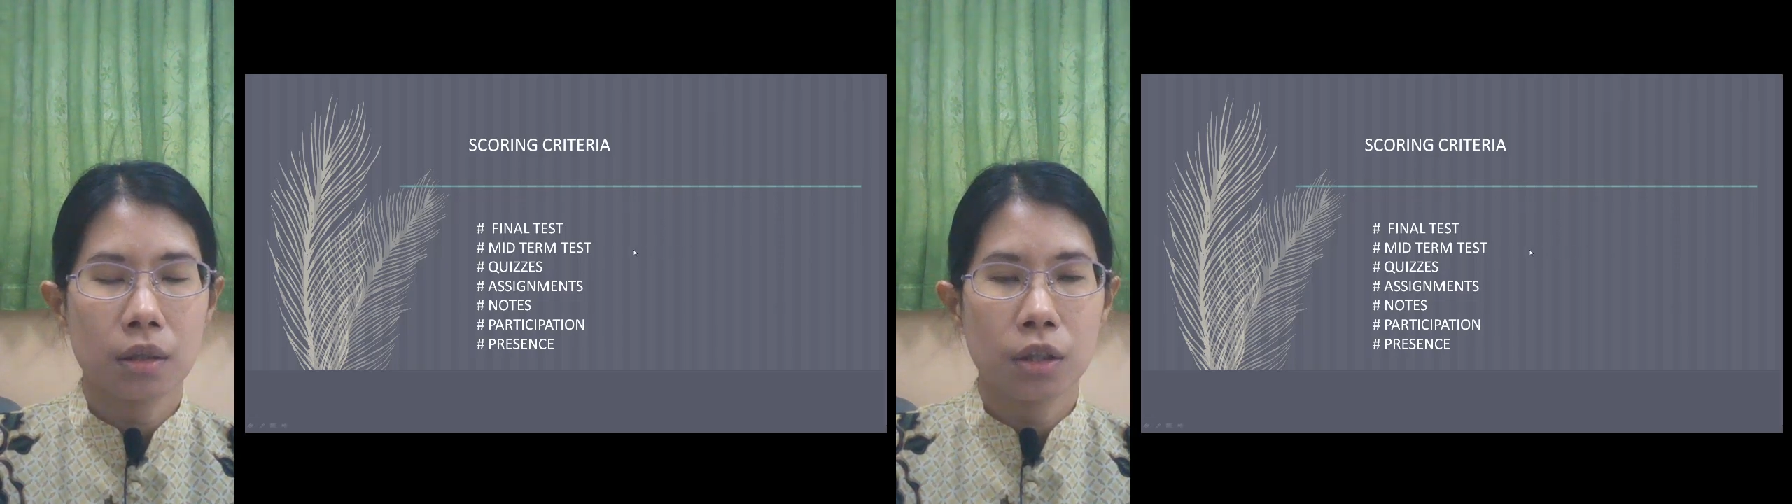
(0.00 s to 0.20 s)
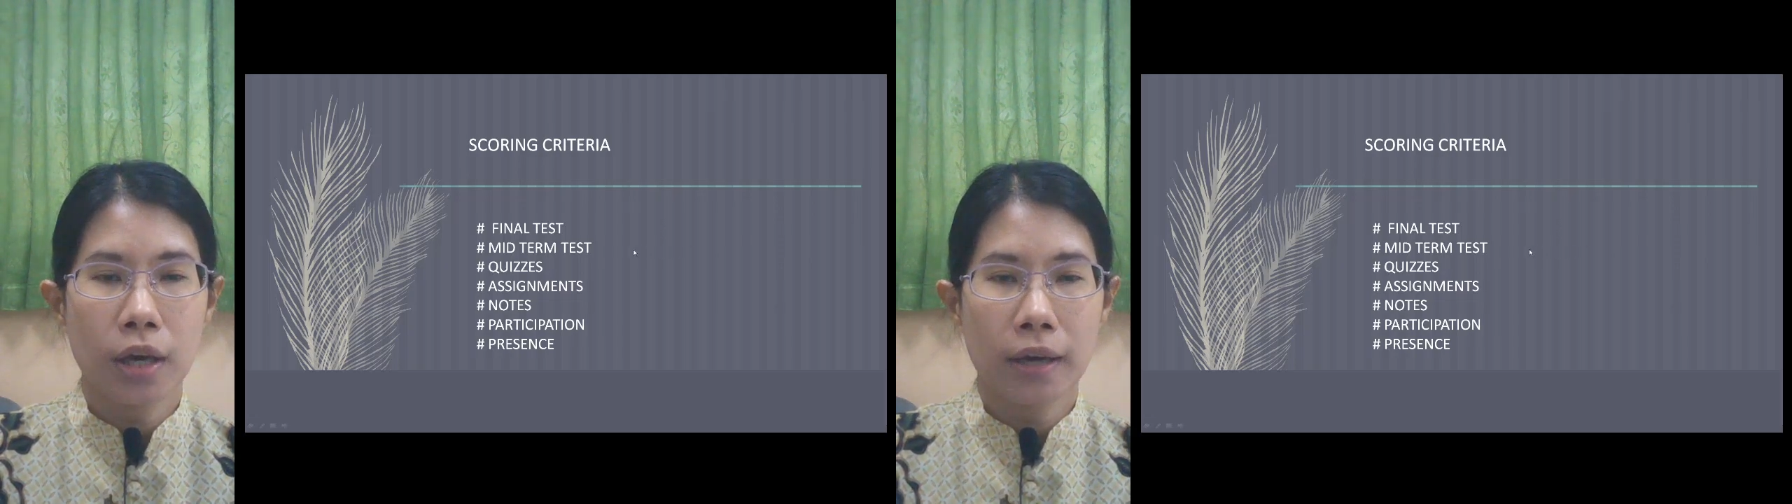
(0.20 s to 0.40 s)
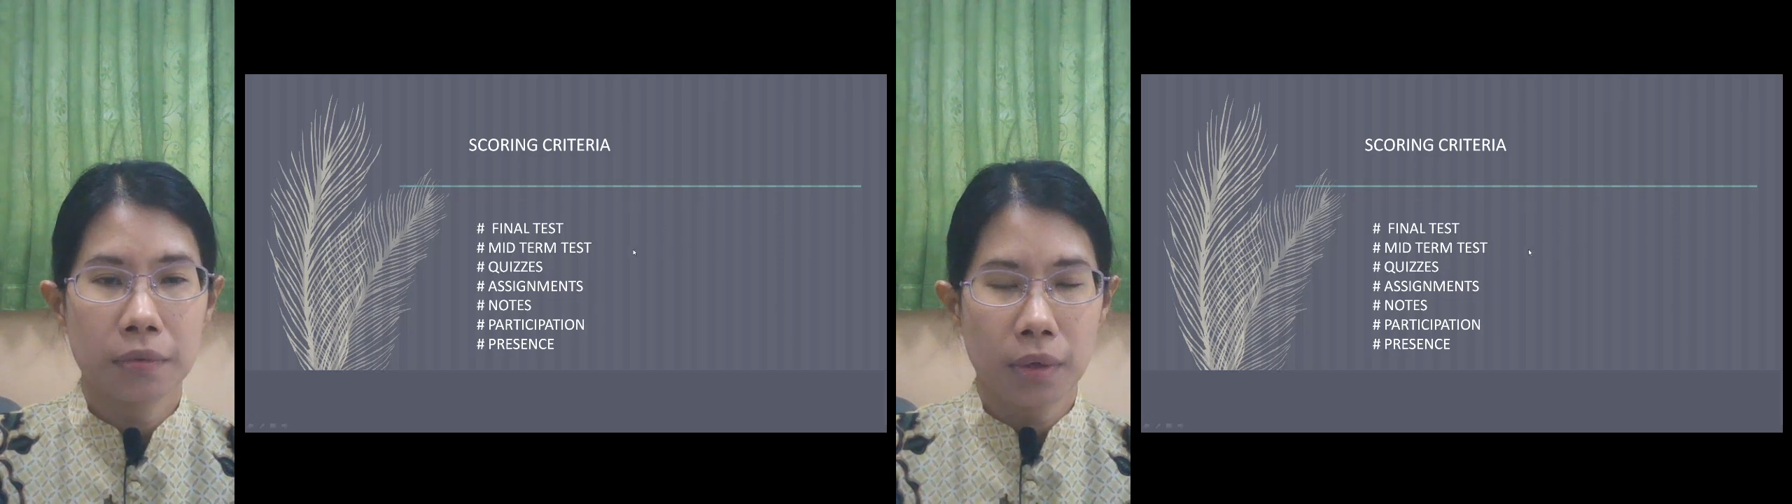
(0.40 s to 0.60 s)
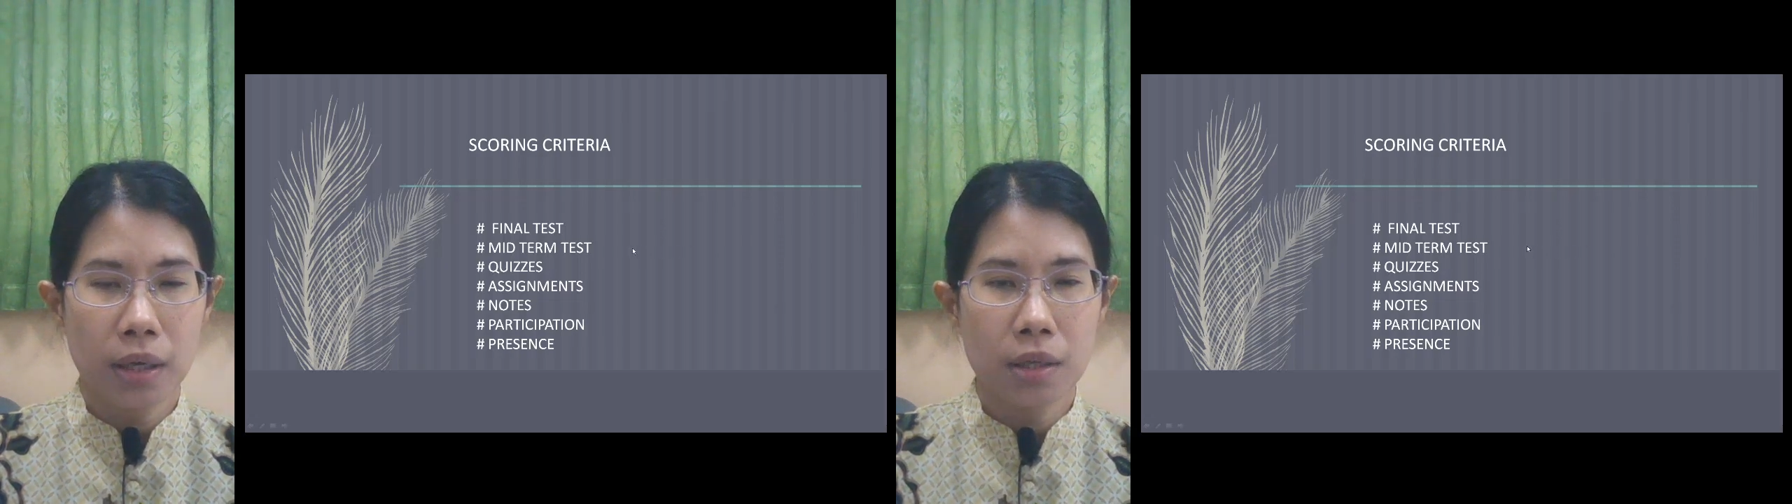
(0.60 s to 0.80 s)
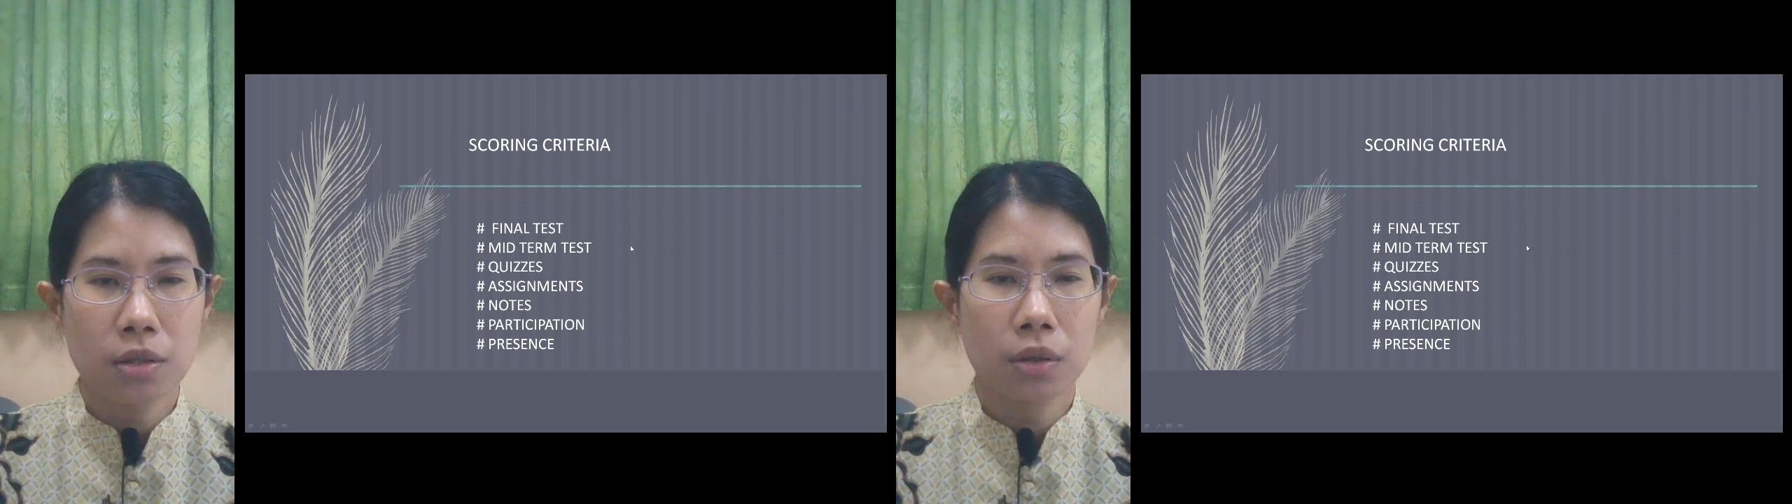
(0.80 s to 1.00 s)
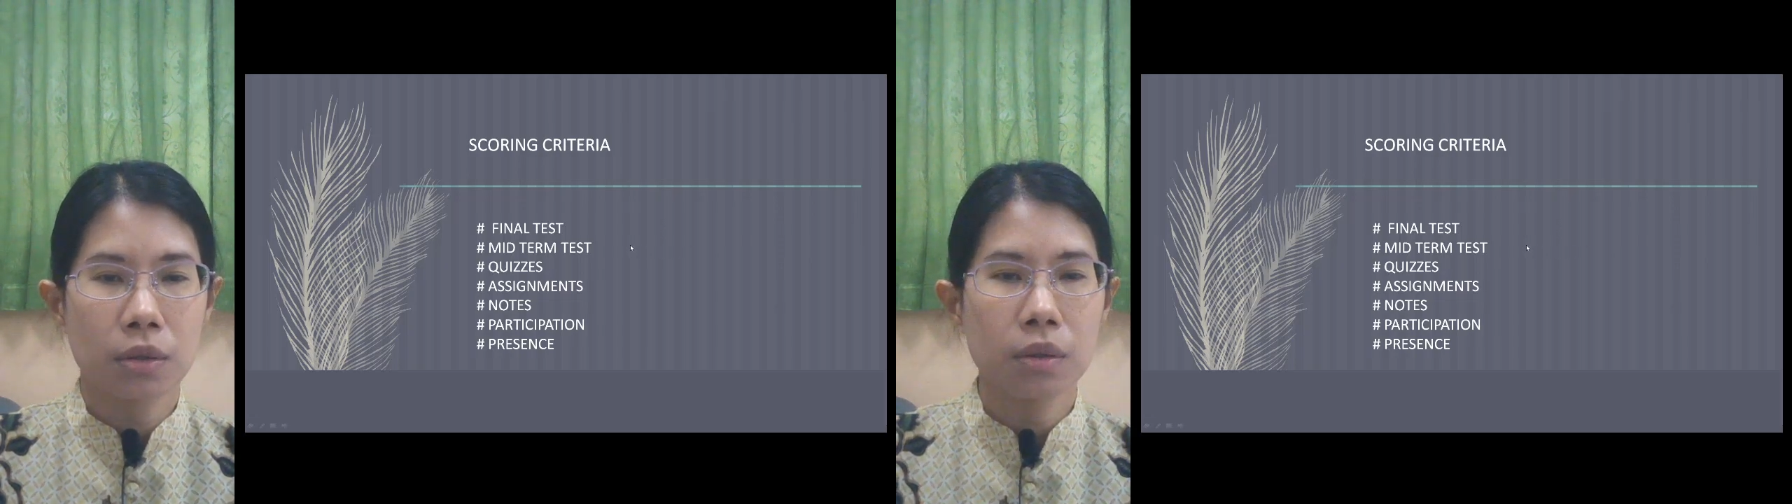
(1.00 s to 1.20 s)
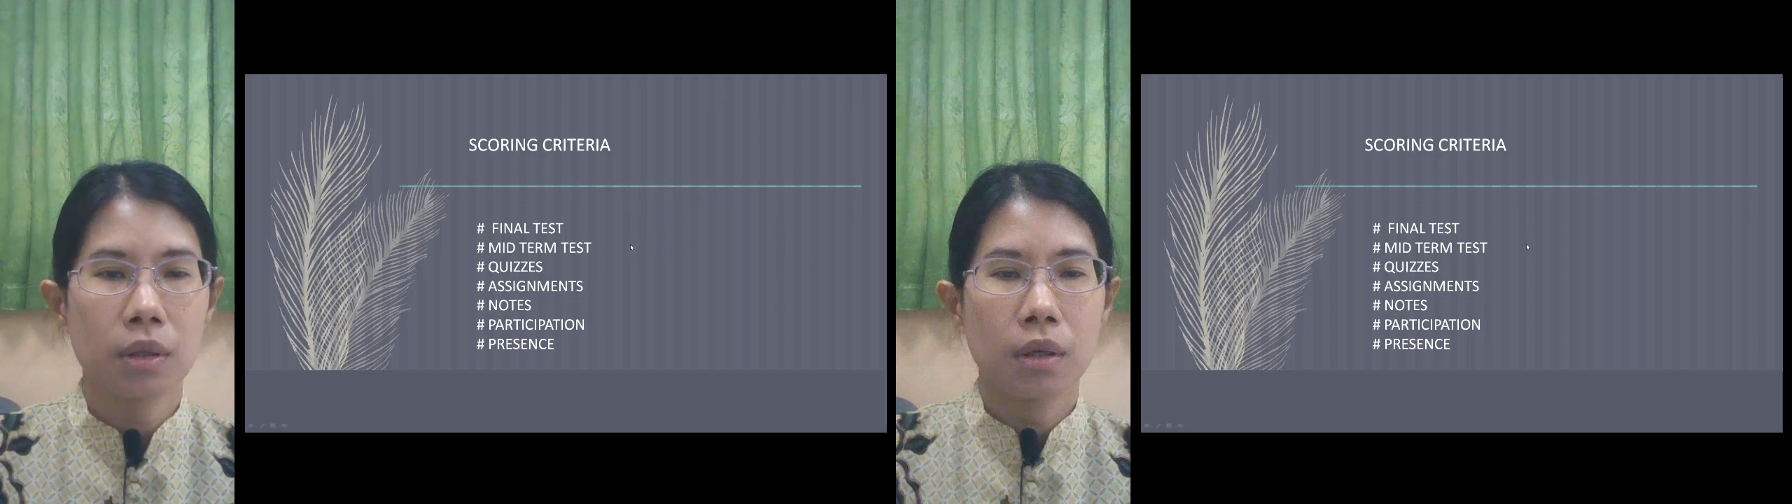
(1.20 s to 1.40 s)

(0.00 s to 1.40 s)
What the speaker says: you have to answer,